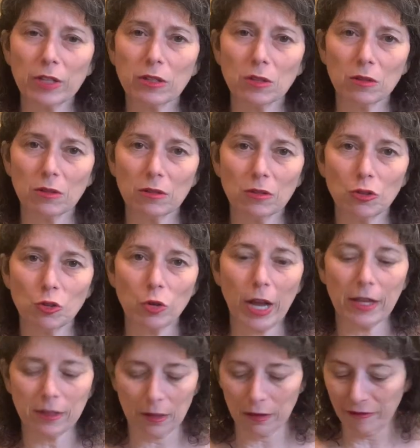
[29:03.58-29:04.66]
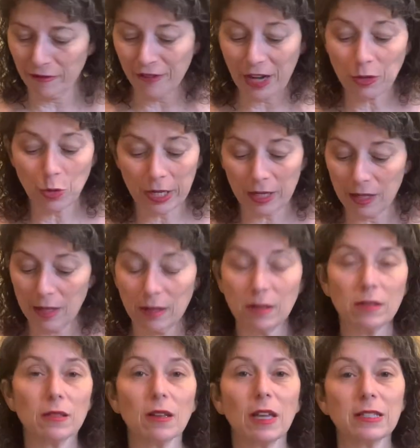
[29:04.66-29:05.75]
to dress. Frederick
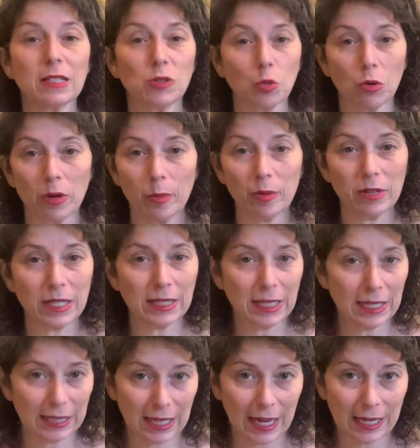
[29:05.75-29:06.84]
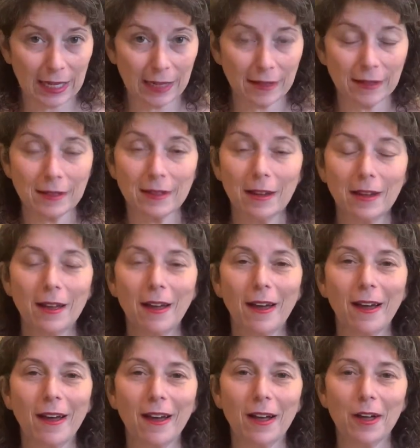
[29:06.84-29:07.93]
is as adorable as they say it is.
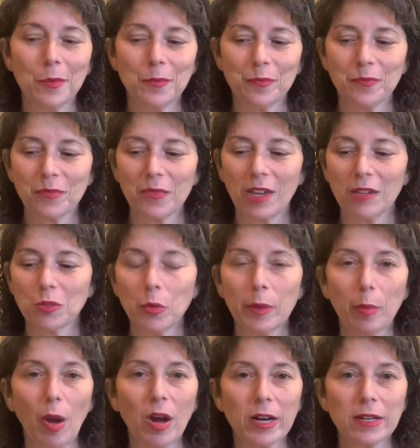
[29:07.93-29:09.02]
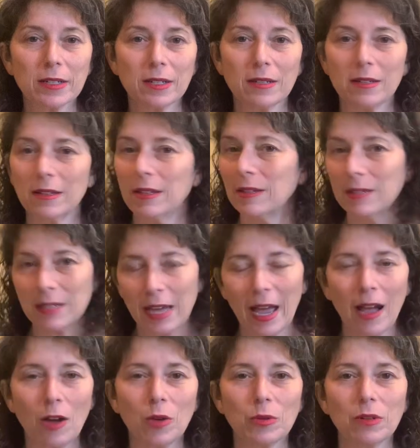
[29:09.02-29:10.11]
So we parked in
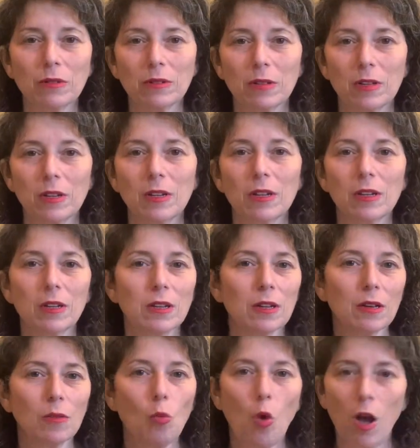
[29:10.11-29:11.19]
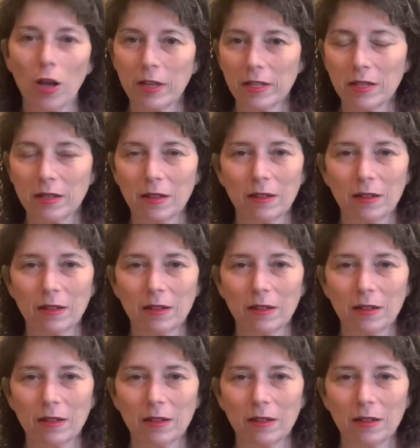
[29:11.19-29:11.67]
town, walked